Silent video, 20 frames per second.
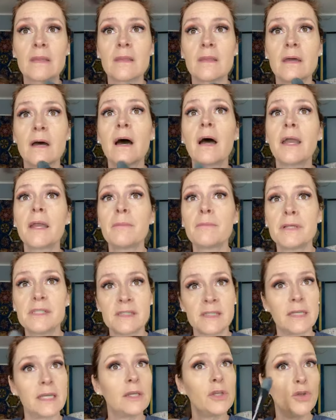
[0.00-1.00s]
I am
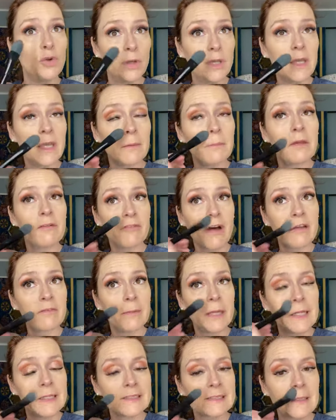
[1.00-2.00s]
busy. You can give me five
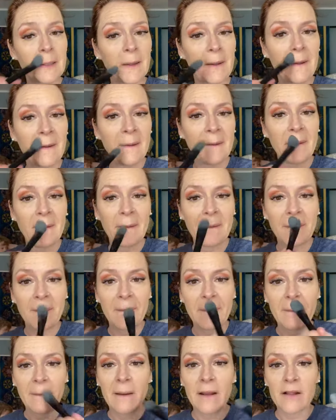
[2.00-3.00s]
minutes.
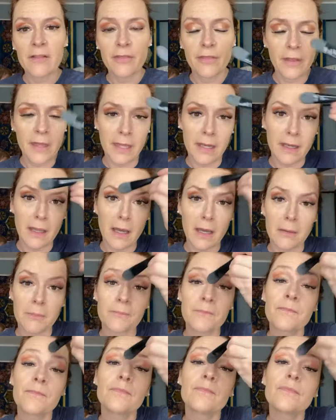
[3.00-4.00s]
Then
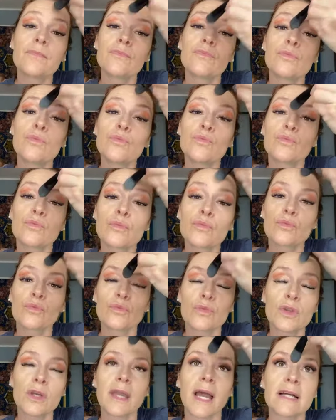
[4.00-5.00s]
um,
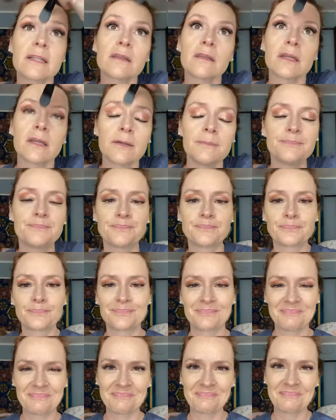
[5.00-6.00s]
the cat, the,
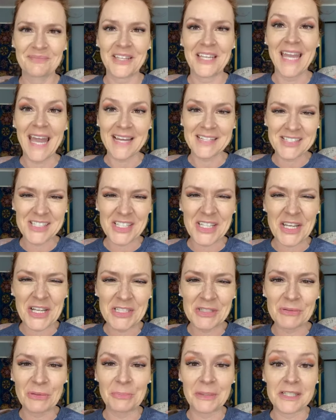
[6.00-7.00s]
the cats, the
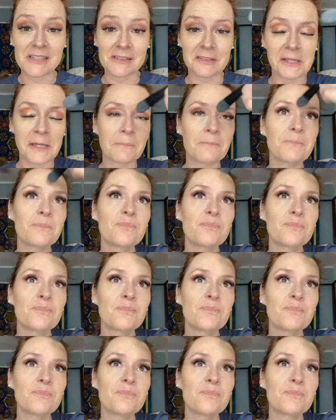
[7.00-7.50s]
kids will be asleep.